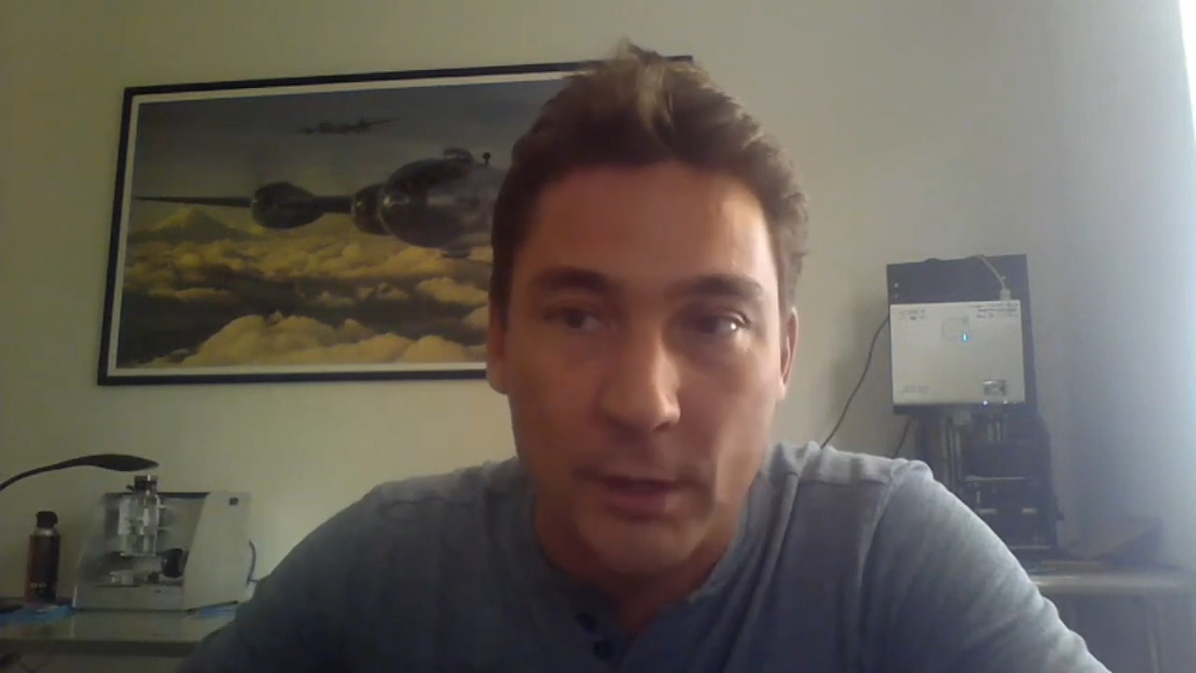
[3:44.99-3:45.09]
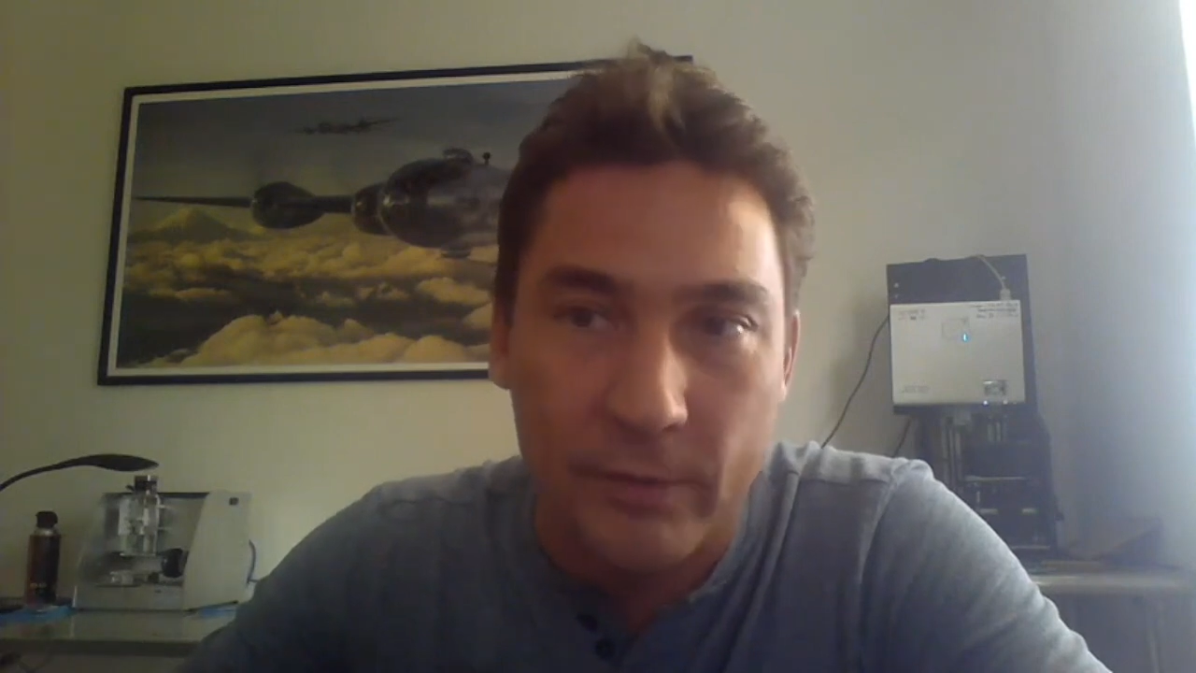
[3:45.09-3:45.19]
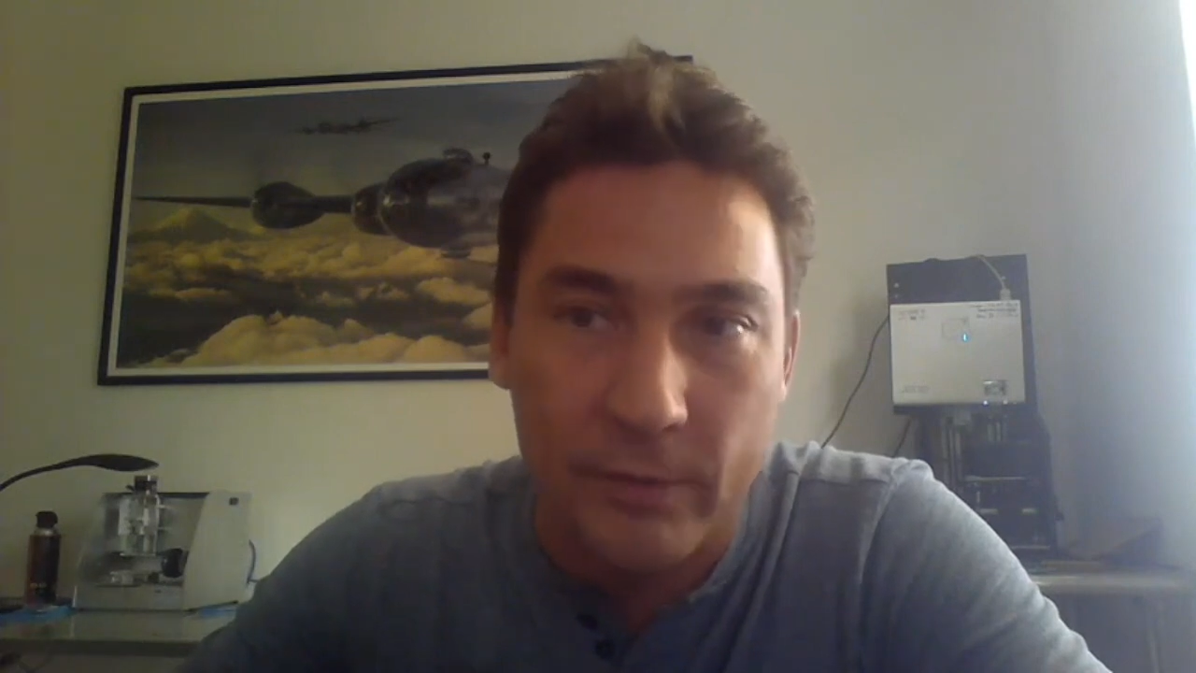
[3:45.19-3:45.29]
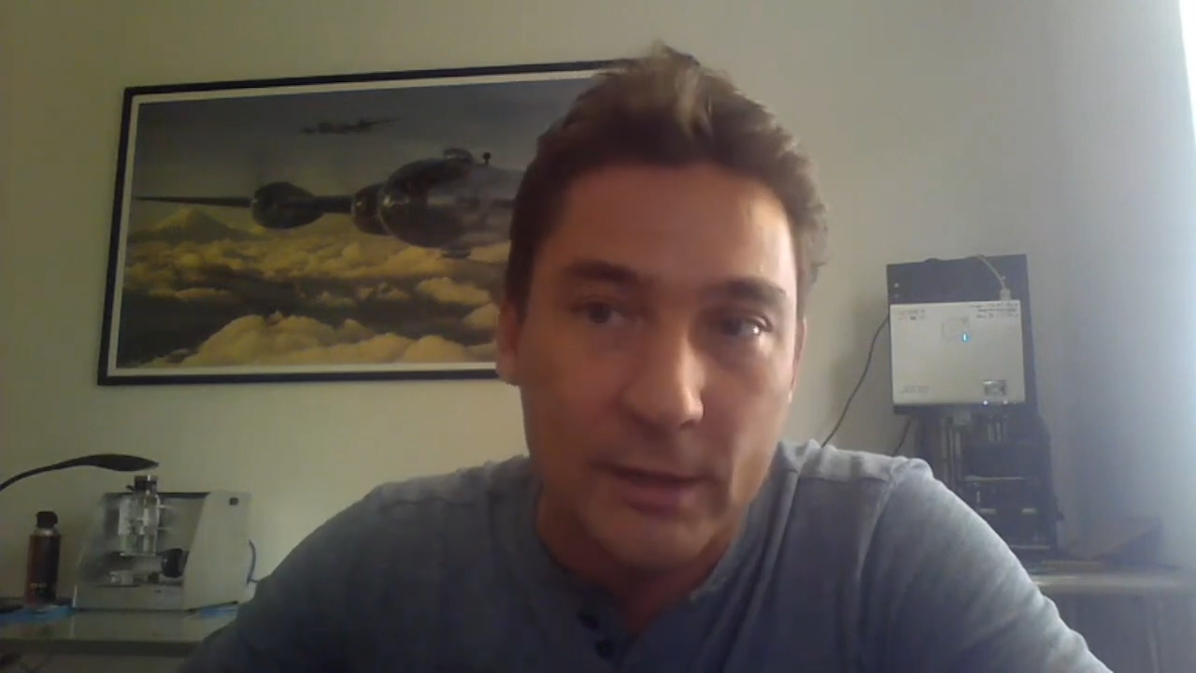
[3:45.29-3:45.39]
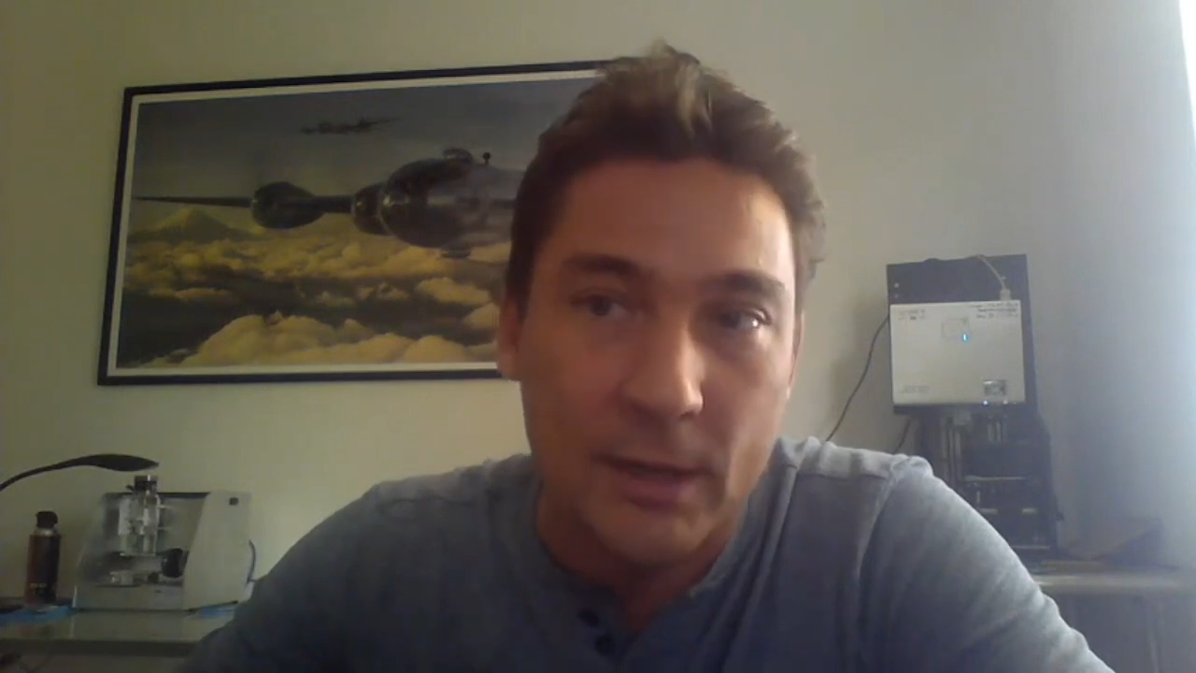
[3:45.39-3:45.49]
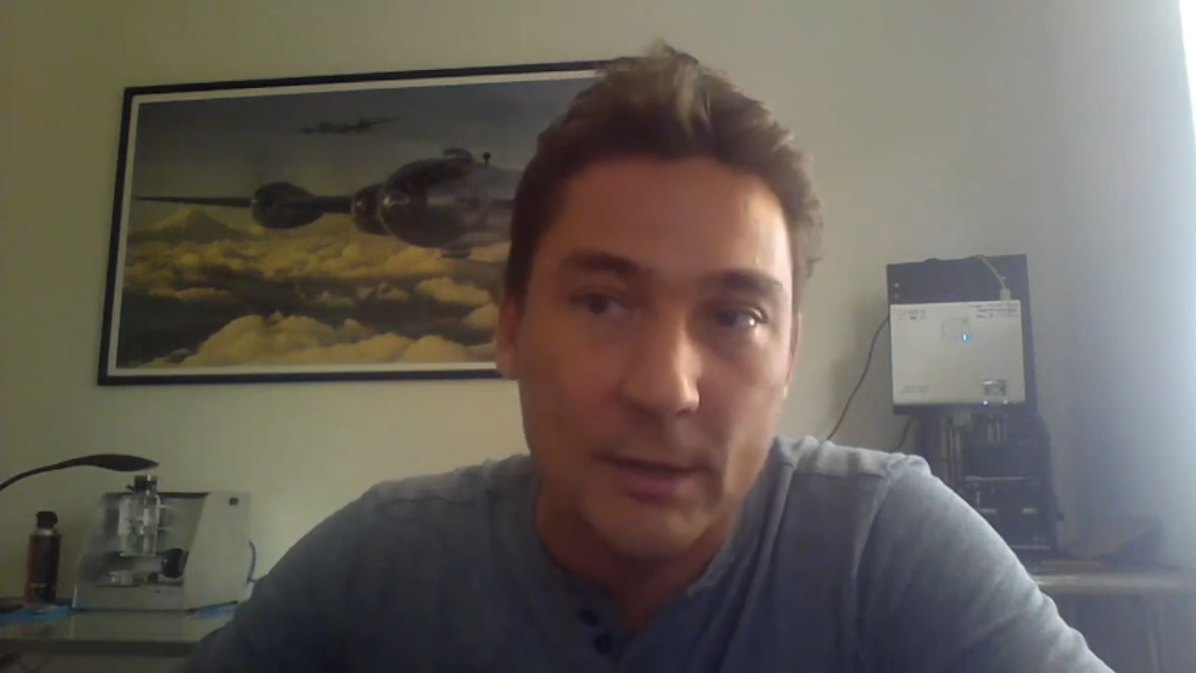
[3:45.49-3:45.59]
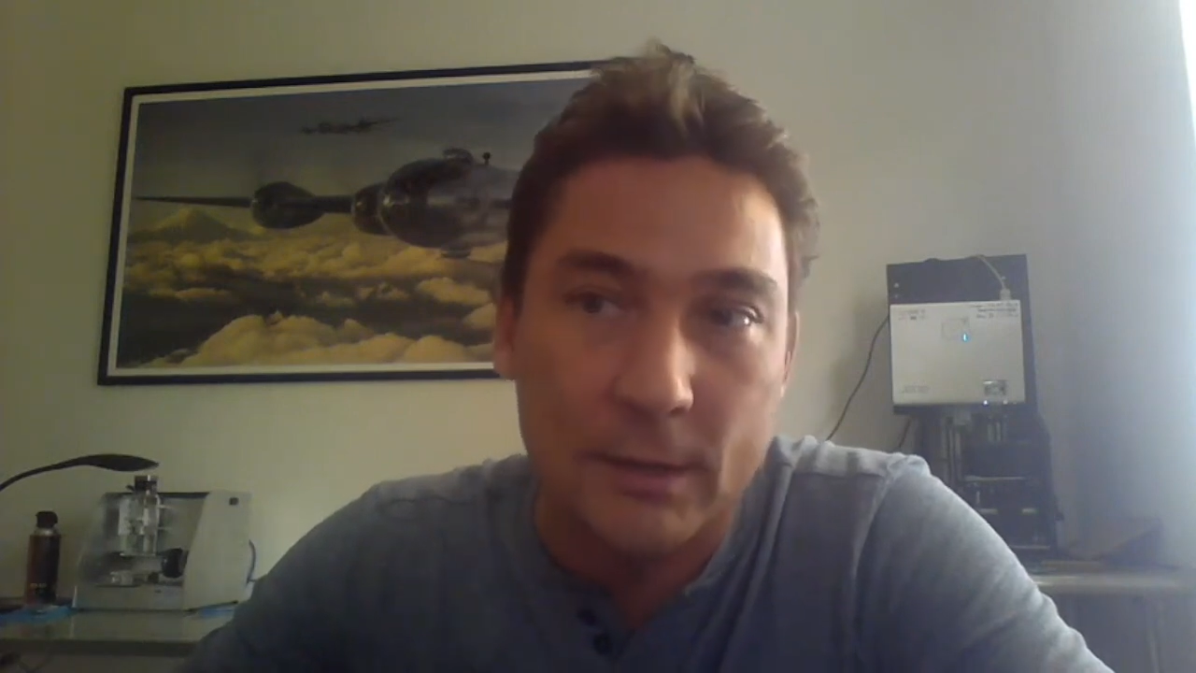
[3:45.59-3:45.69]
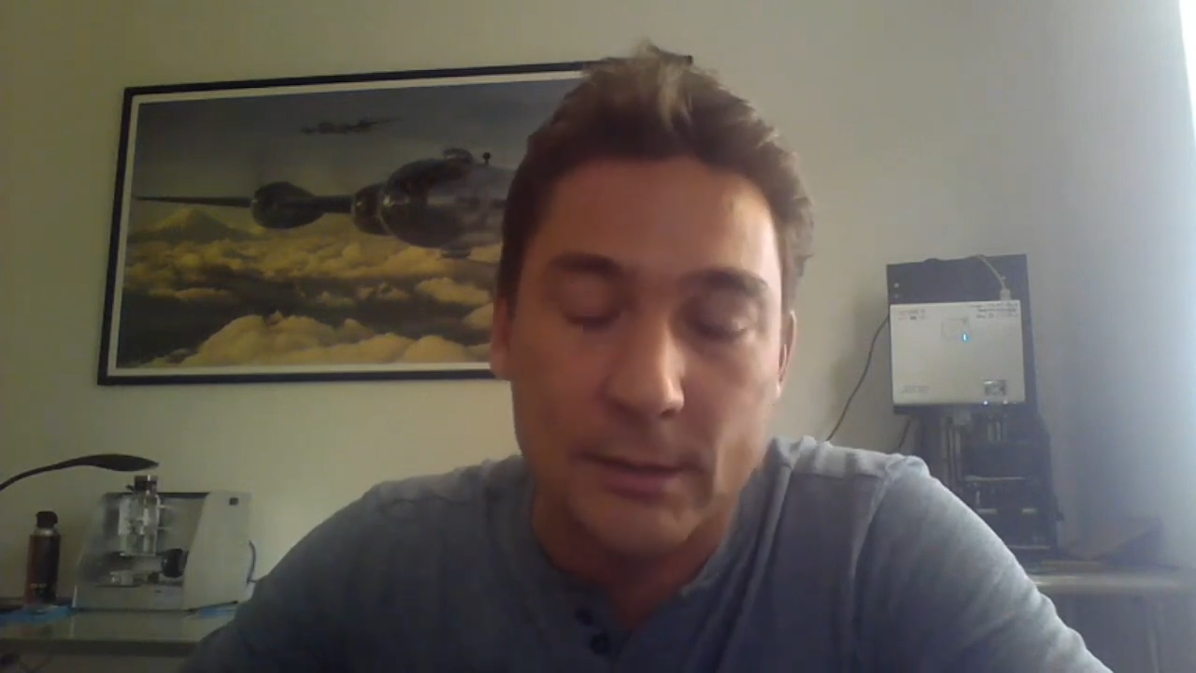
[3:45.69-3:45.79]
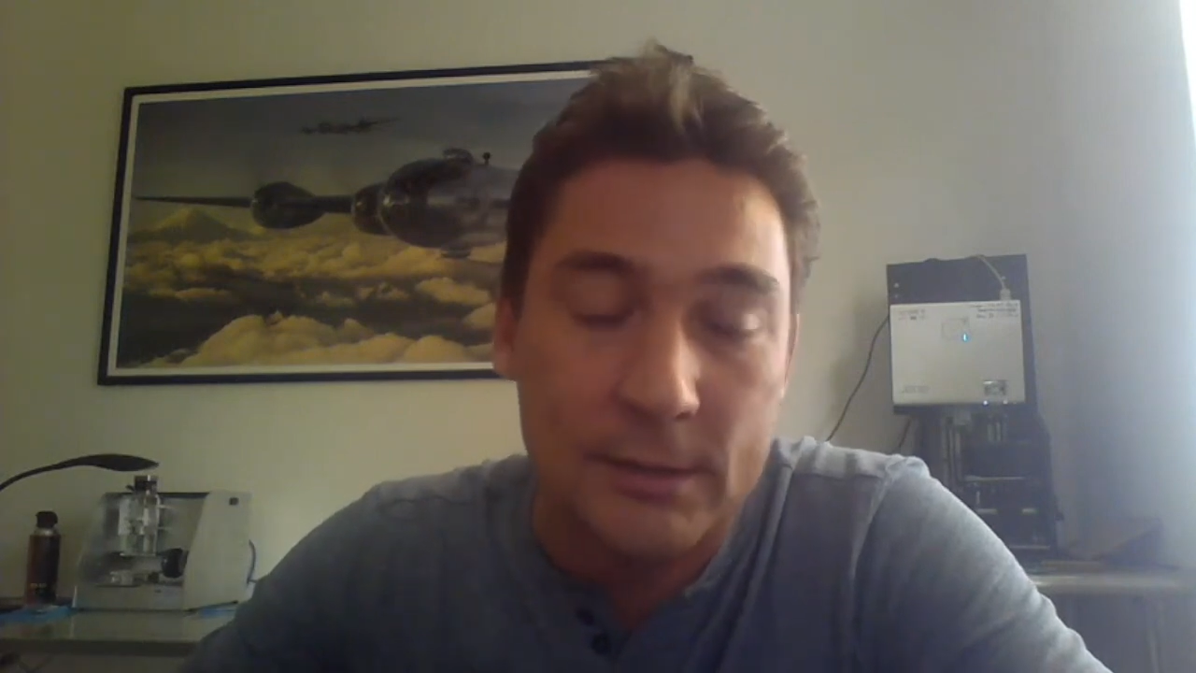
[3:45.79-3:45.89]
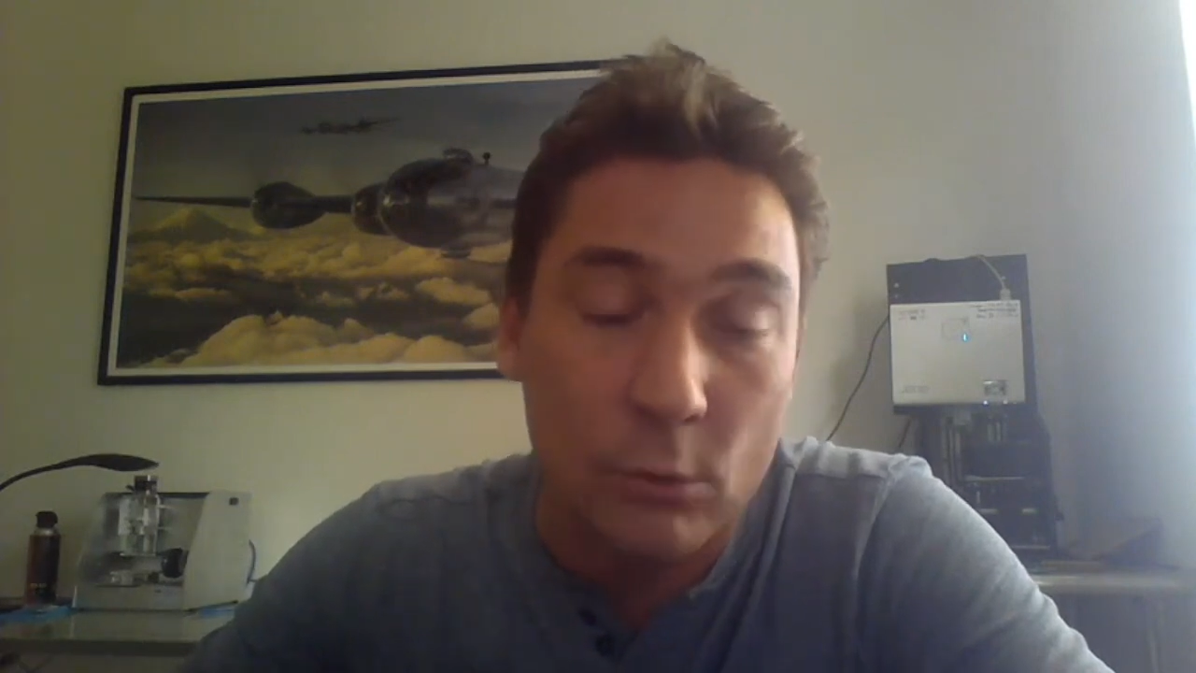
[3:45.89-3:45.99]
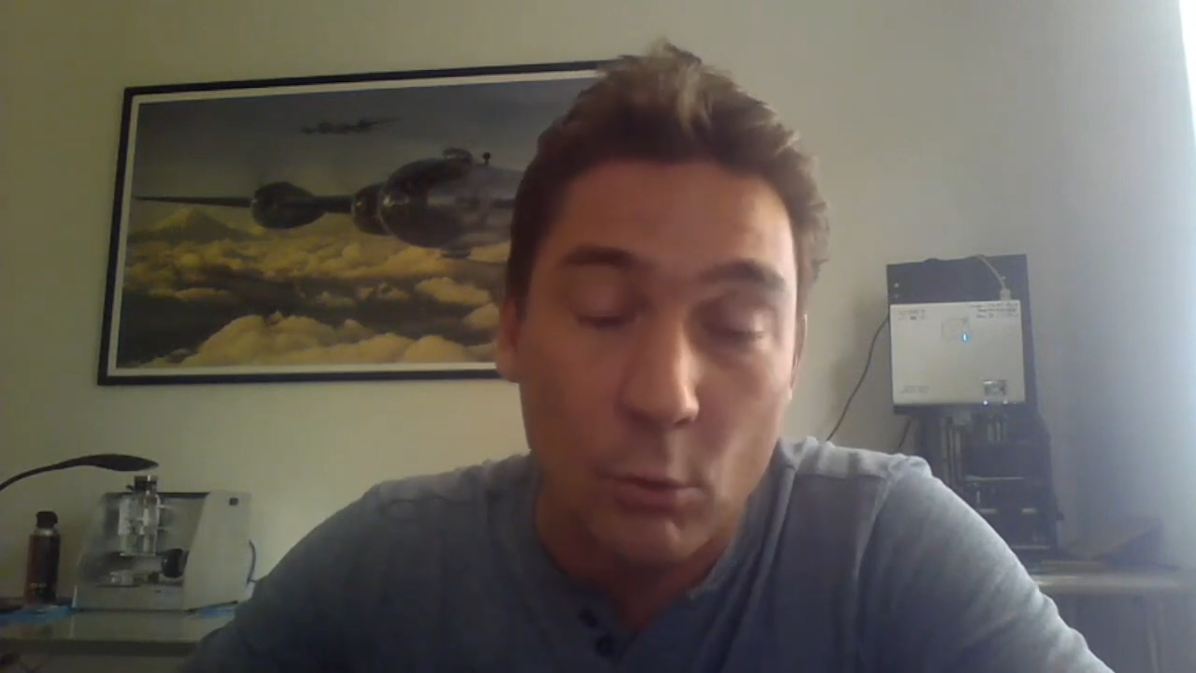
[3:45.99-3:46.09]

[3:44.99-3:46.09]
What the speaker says: In fact, this is the